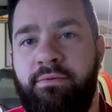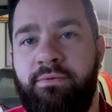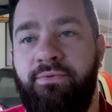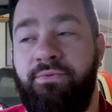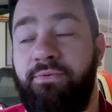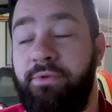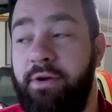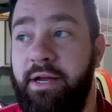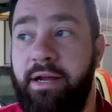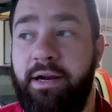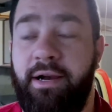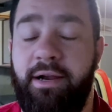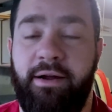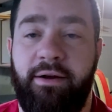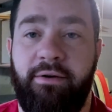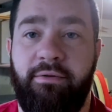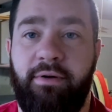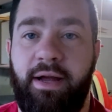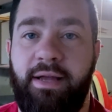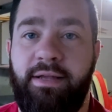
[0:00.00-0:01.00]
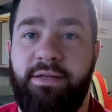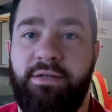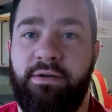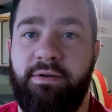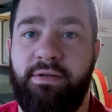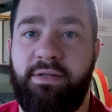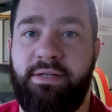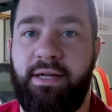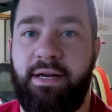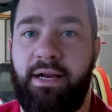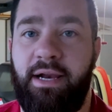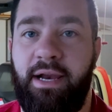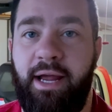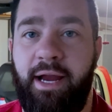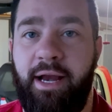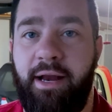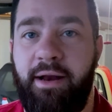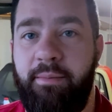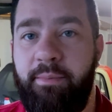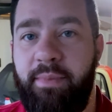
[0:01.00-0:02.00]
free and clear, right? So instead of
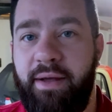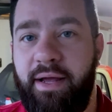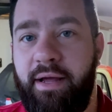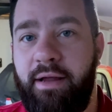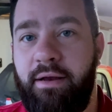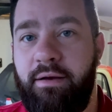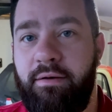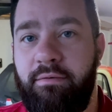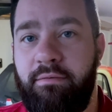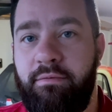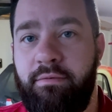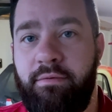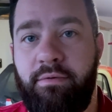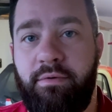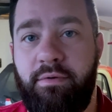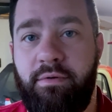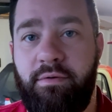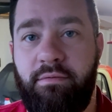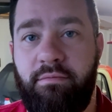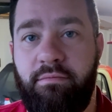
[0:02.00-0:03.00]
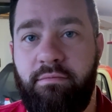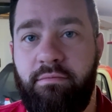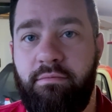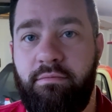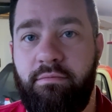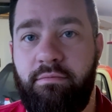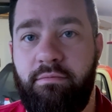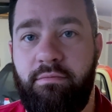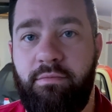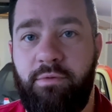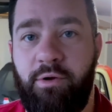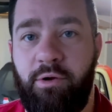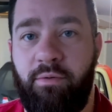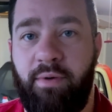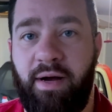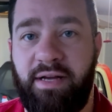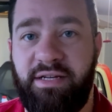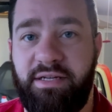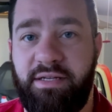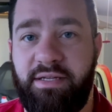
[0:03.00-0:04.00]
laying in the bed and
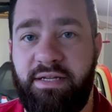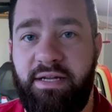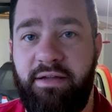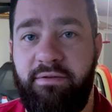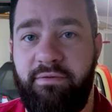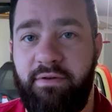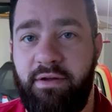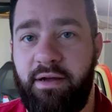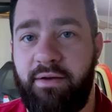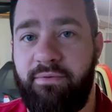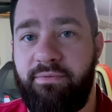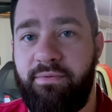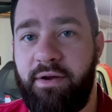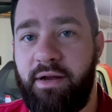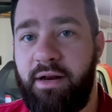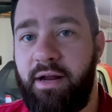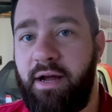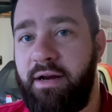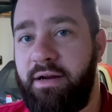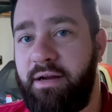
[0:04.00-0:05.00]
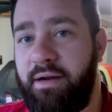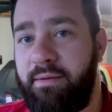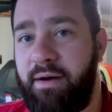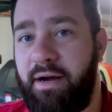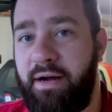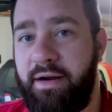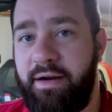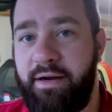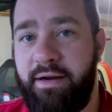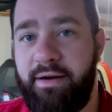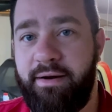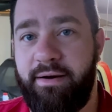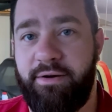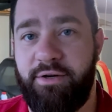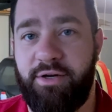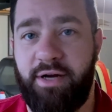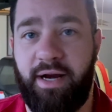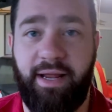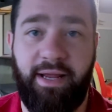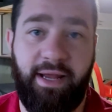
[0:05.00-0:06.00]
watching TV, I figured I'd come out here and
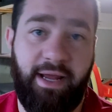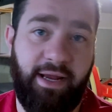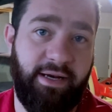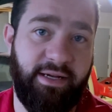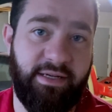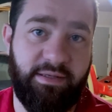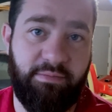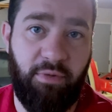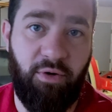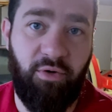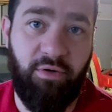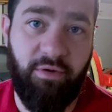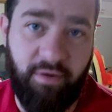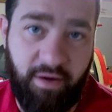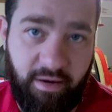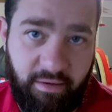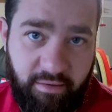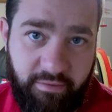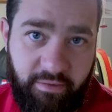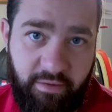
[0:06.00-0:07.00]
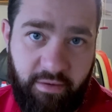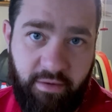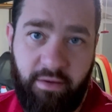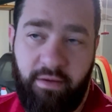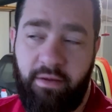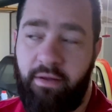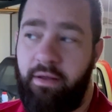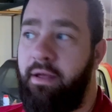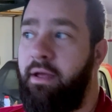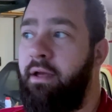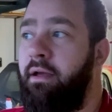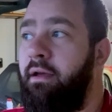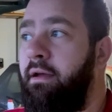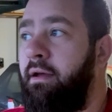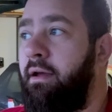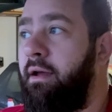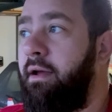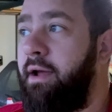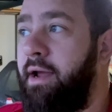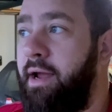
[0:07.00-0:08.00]
try to yank this motor out
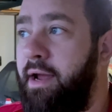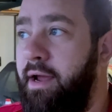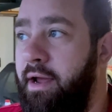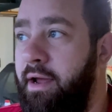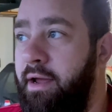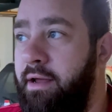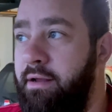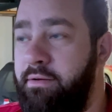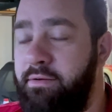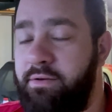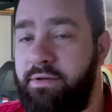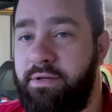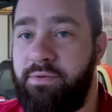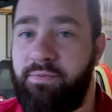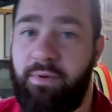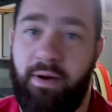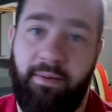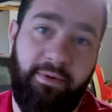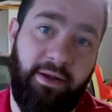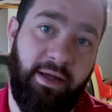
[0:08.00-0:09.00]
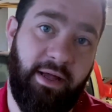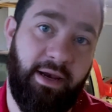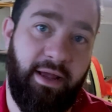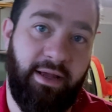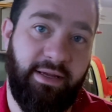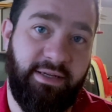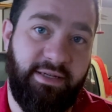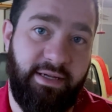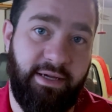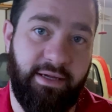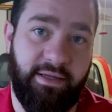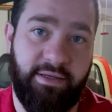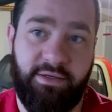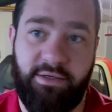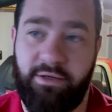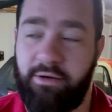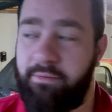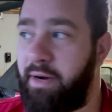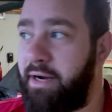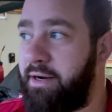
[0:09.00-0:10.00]
and swap the LS in.
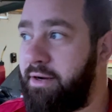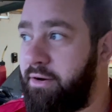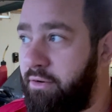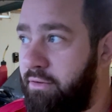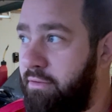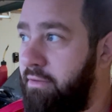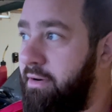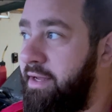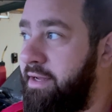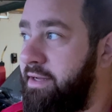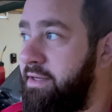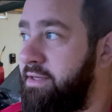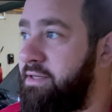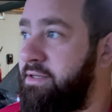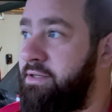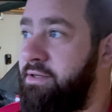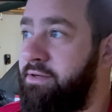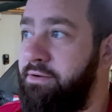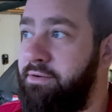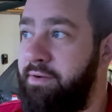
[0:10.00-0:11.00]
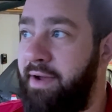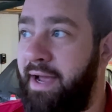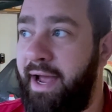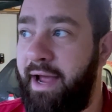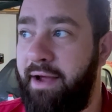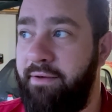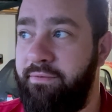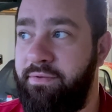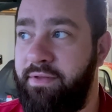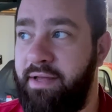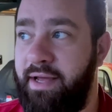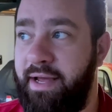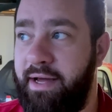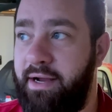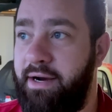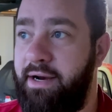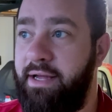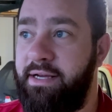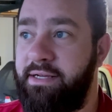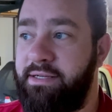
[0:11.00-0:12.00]
So my goal is to have the
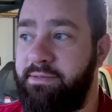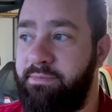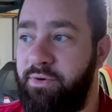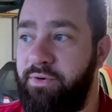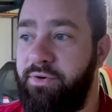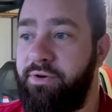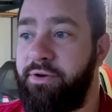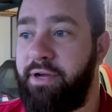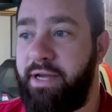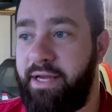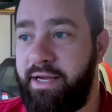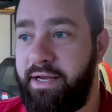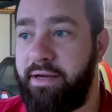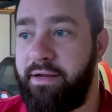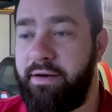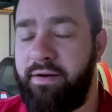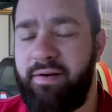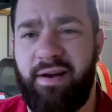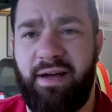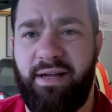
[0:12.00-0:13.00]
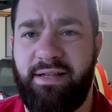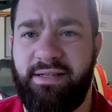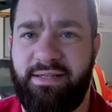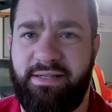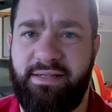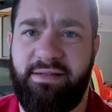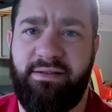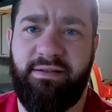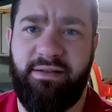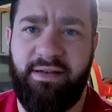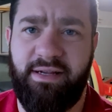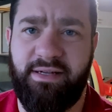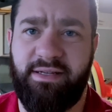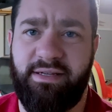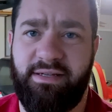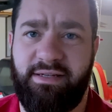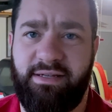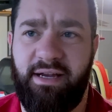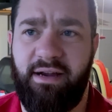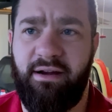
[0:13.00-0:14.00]
LS motor in, not
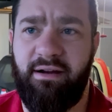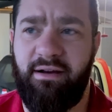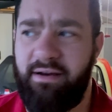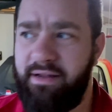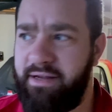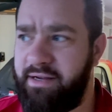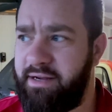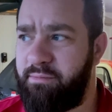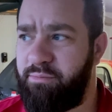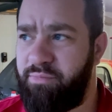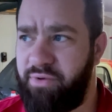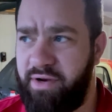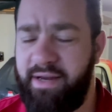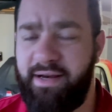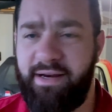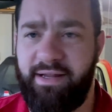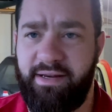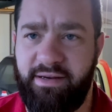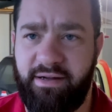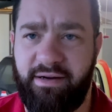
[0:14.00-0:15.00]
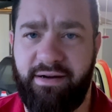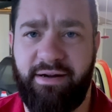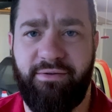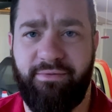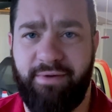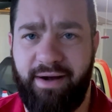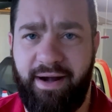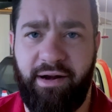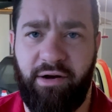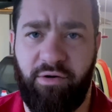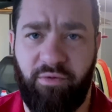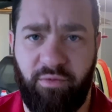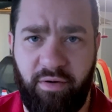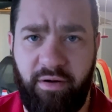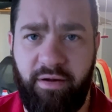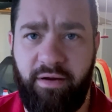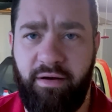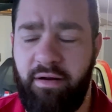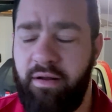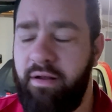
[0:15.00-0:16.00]
necessarily completely done, ready to
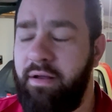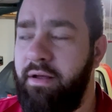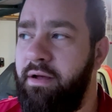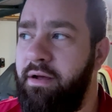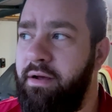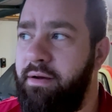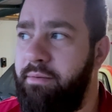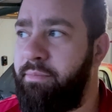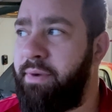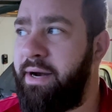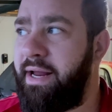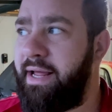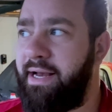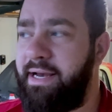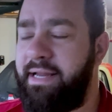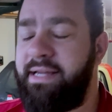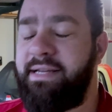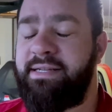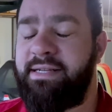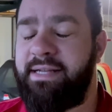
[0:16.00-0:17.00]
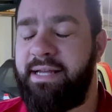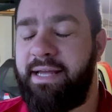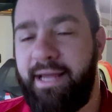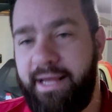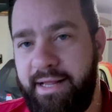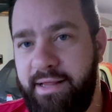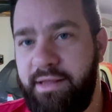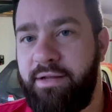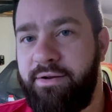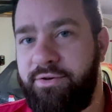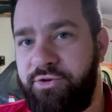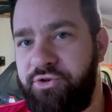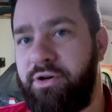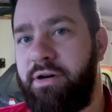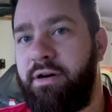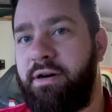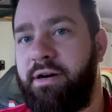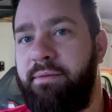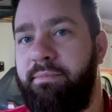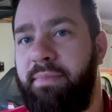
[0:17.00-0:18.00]
run, but at least in the
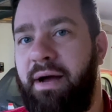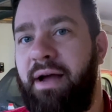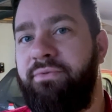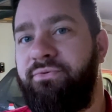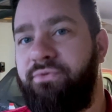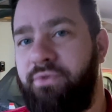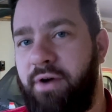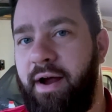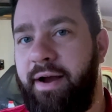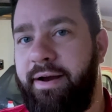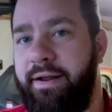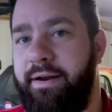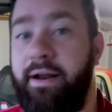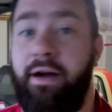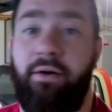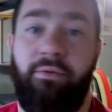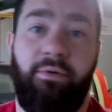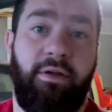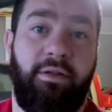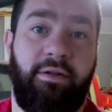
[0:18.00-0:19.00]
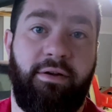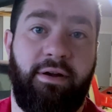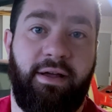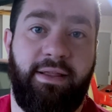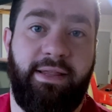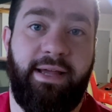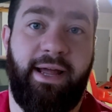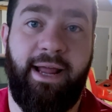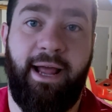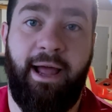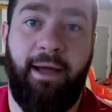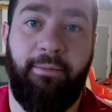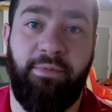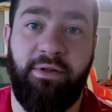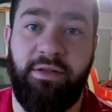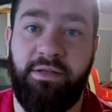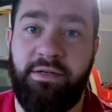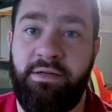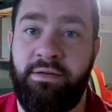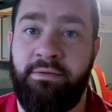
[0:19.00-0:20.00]
truck by Friday. Now, whether or not that
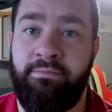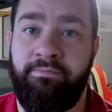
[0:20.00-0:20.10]
happens,